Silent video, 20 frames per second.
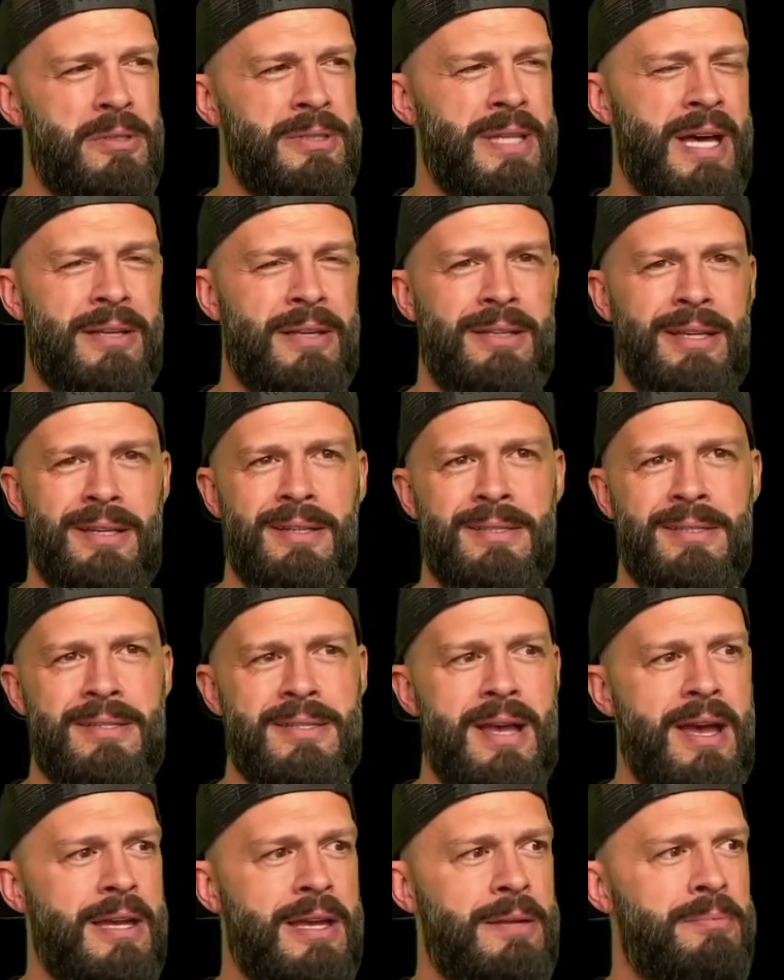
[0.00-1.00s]
Not like
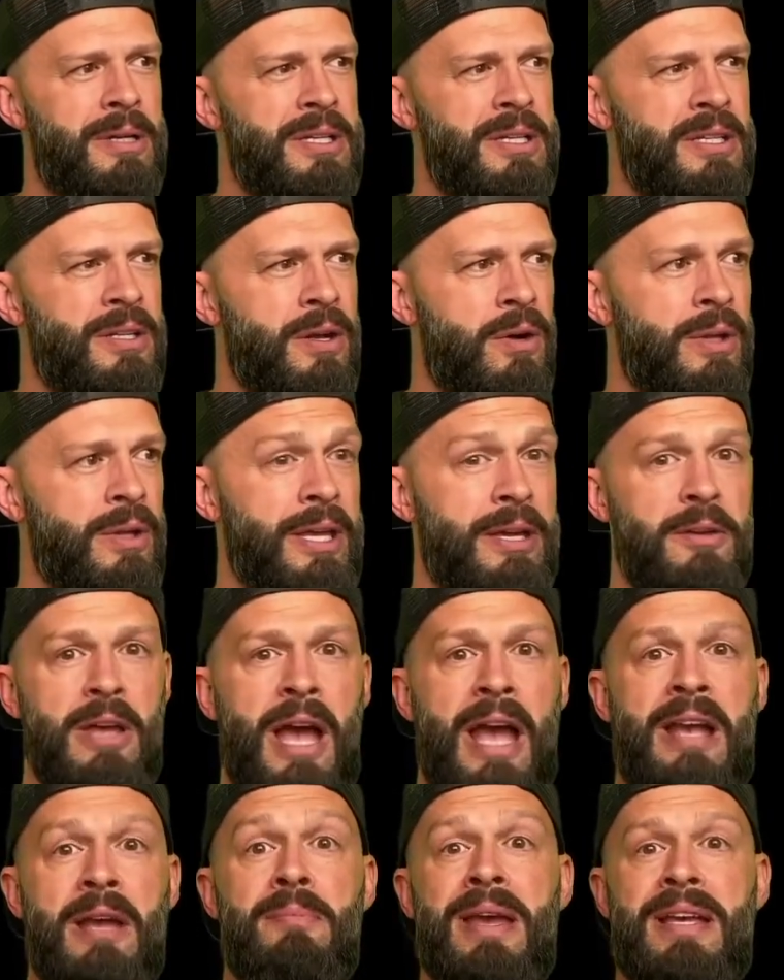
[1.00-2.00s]
assign, but you know, like I
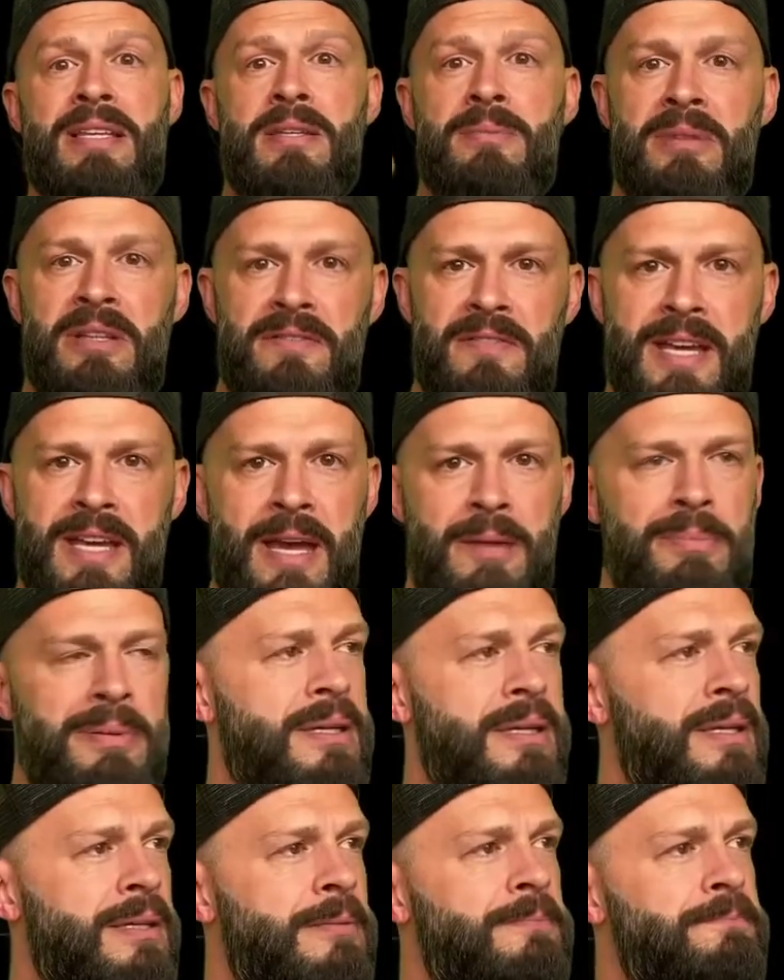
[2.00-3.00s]
can make somebody
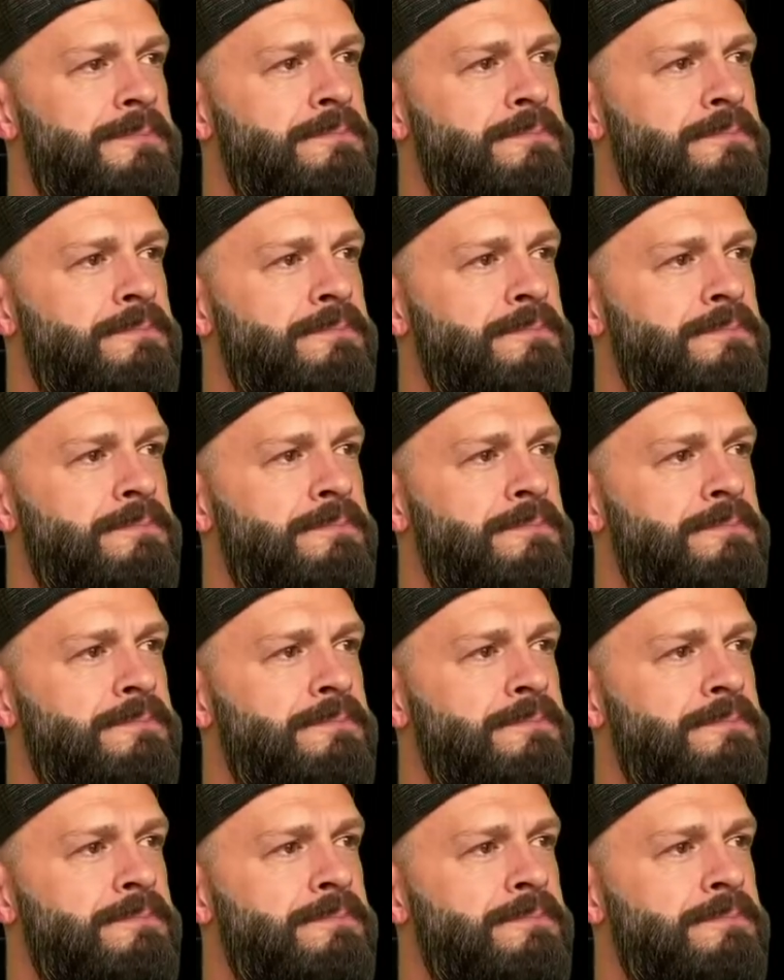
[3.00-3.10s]
VIP.